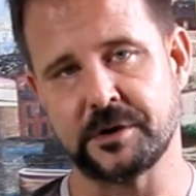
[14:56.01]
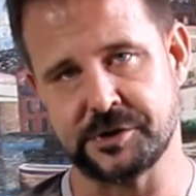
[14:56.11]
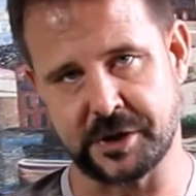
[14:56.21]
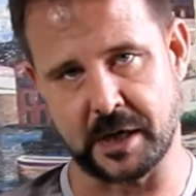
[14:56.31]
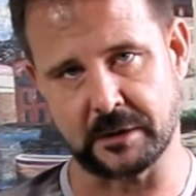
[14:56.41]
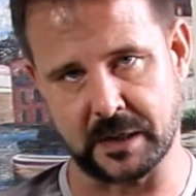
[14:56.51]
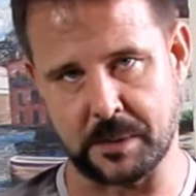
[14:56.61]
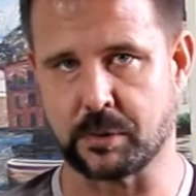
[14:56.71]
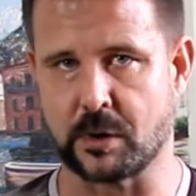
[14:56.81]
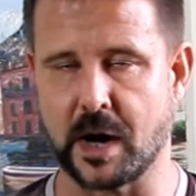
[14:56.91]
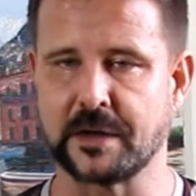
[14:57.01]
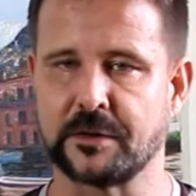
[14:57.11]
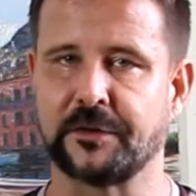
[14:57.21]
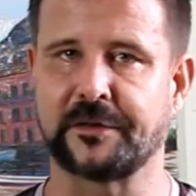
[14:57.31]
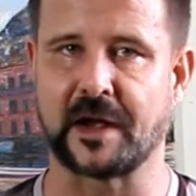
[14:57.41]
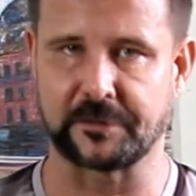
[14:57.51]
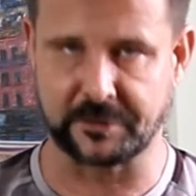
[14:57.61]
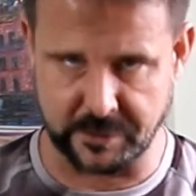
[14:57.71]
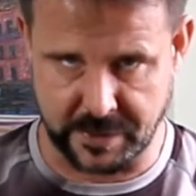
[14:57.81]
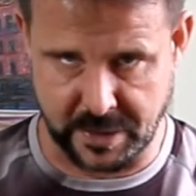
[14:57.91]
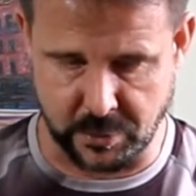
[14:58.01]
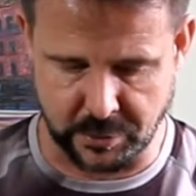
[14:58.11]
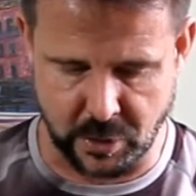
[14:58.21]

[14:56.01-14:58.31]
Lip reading: gently pry those out so they don't